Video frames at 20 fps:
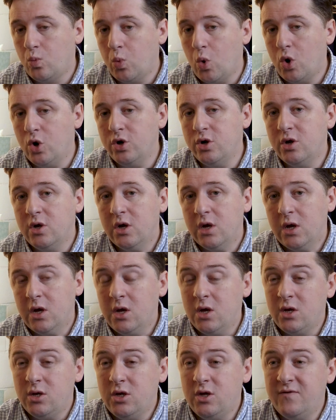One,
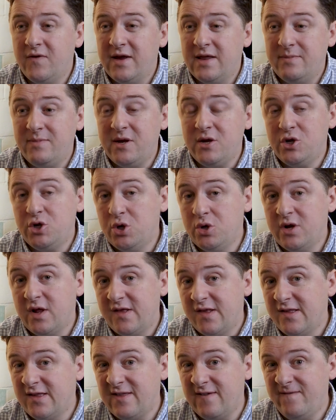you've either been
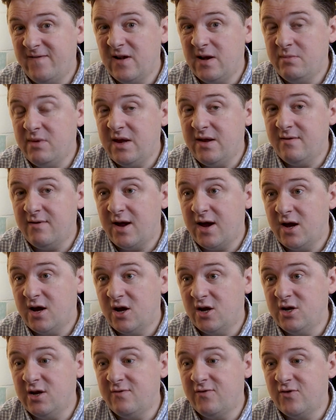shooting it since the film
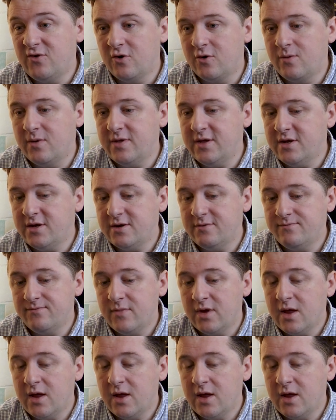era and you've stuck with it.